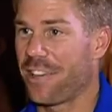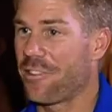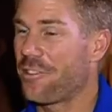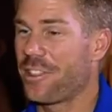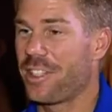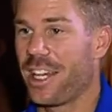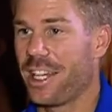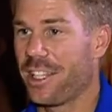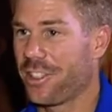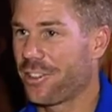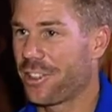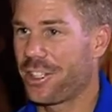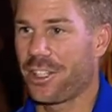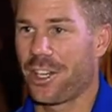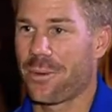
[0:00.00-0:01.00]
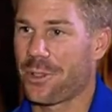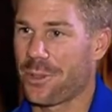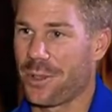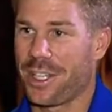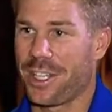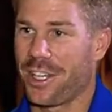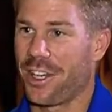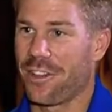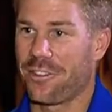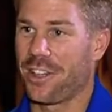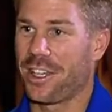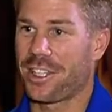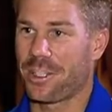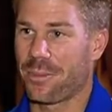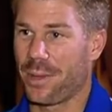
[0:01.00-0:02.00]
Every day, 3 times a week, I
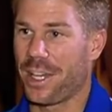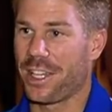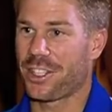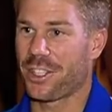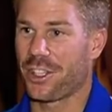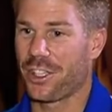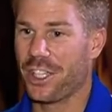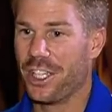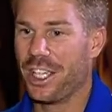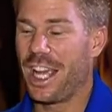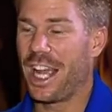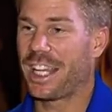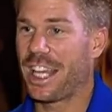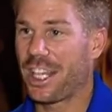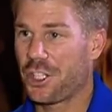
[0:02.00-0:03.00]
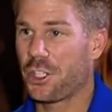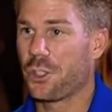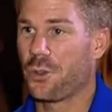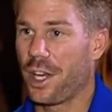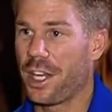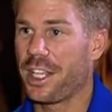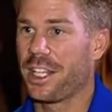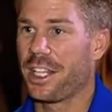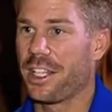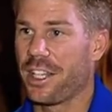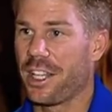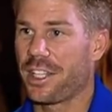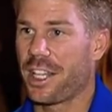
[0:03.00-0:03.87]
face the pace. So it gets you ready and in the